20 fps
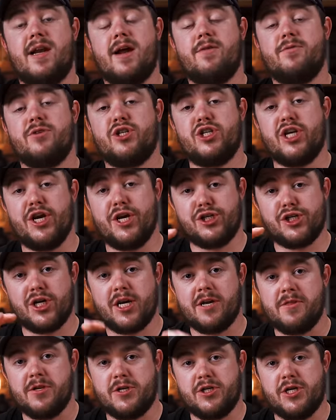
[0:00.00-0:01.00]
that I was
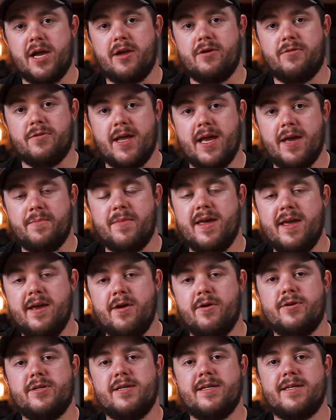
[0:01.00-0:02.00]
changing the channel name
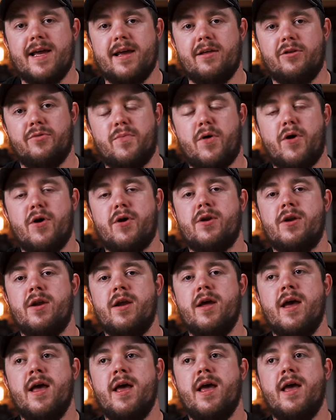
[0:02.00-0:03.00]
here to Taylor
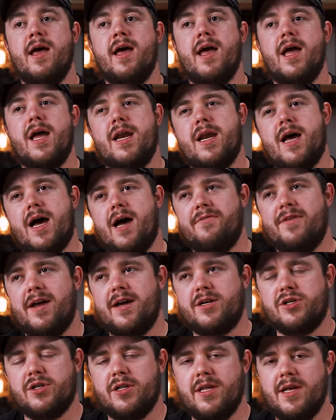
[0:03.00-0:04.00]
Martin. And I've
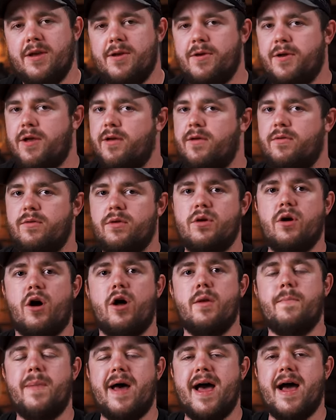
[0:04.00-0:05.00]
actually
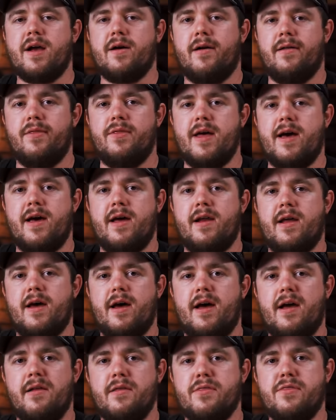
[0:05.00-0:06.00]
gone back on that.
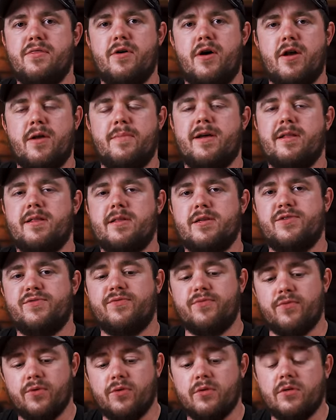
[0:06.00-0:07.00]
I thought about this
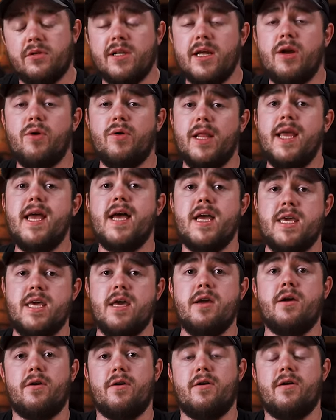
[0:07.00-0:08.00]
for literally a
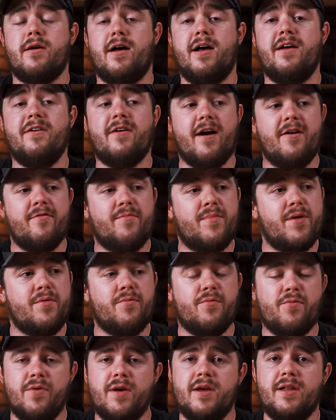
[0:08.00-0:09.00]
year. I, have
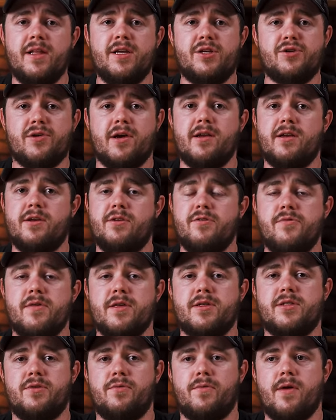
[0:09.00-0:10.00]
been really trying to do
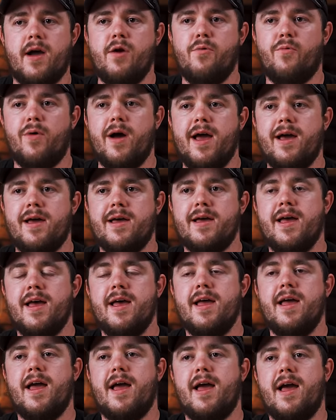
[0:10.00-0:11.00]
this the right way.
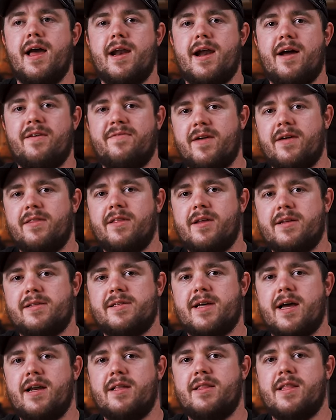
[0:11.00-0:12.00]
And I finally
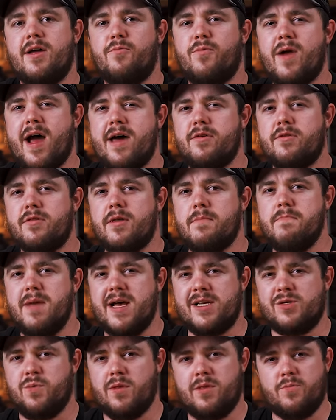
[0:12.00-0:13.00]
decided that rather than
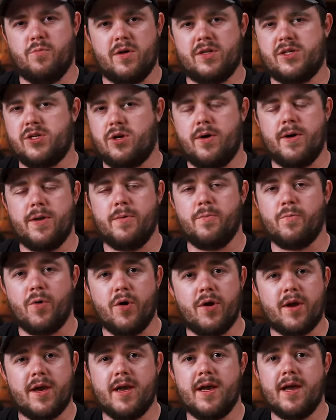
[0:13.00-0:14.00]
mess with what's already
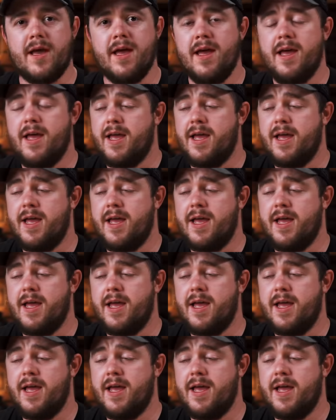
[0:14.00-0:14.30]
working,